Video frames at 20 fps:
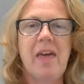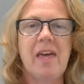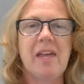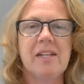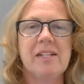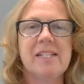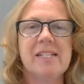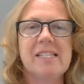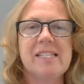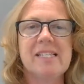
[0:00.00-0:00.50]
a
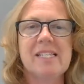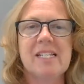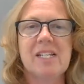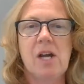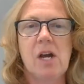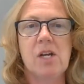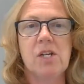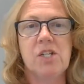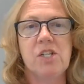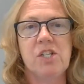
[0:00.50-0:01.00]

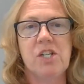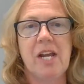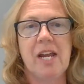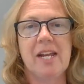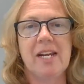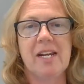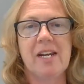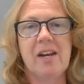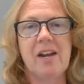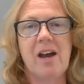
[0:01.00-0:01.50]

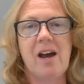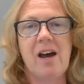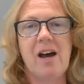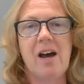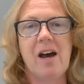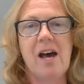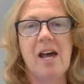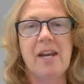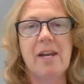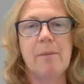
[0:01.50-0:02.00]
discussion
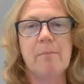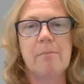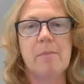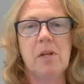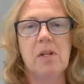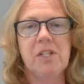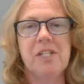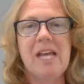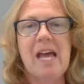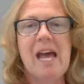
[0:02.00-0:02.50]
on
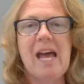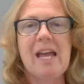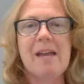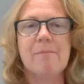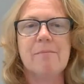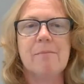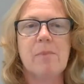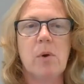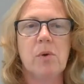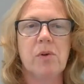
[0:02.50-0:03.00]

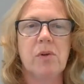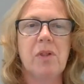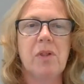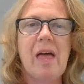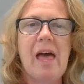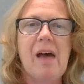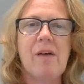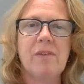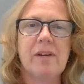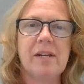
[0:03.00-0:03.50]
multimodal
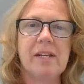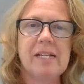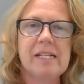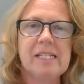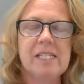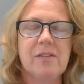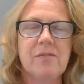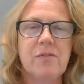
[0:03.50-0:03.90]
evidence.